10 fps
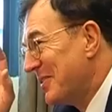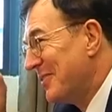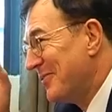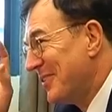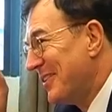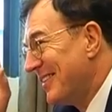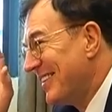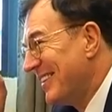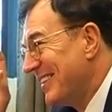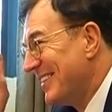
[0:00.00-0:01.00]
of
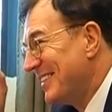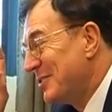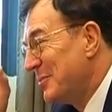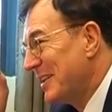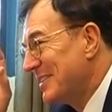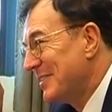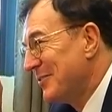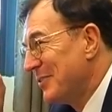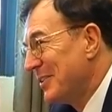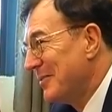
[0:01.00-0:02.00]
too much
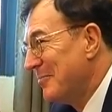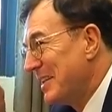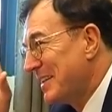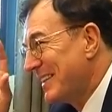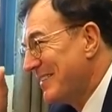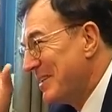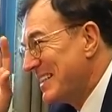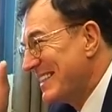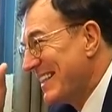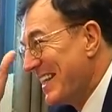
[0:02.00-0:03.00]
of medicine in the
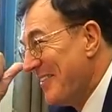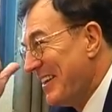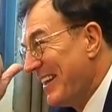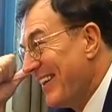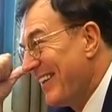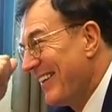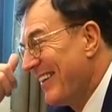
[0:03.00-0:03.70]
evening,